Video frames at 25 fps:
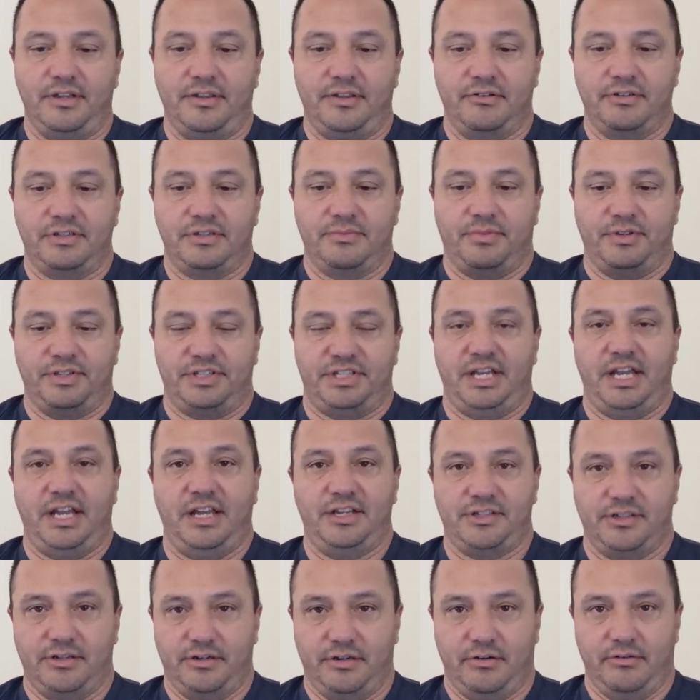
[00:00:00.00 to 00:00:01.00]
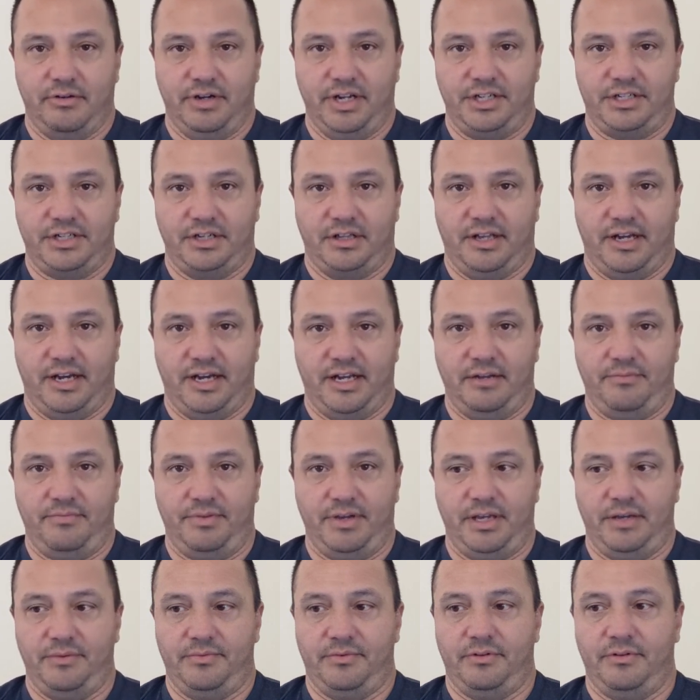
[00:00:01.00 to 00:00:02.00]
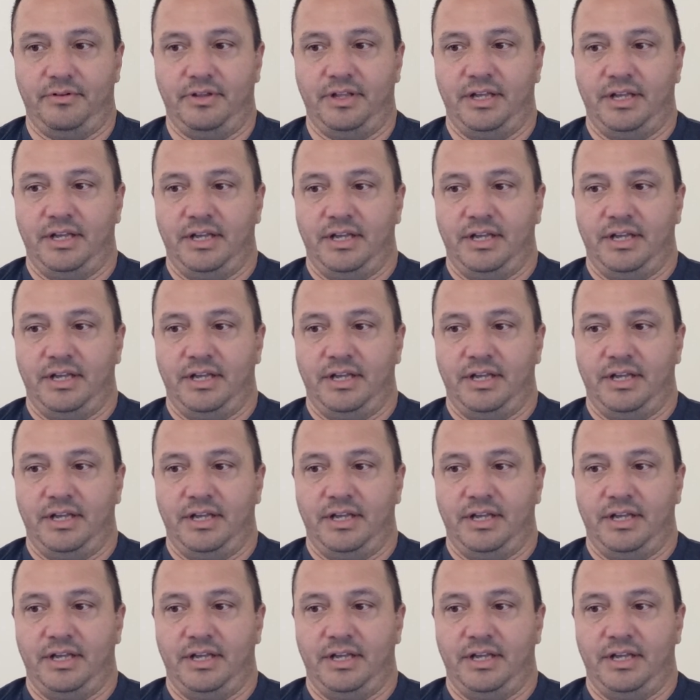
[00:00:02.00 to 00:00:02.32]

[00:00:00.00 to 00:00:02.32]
there's a potential to reach a lot of people.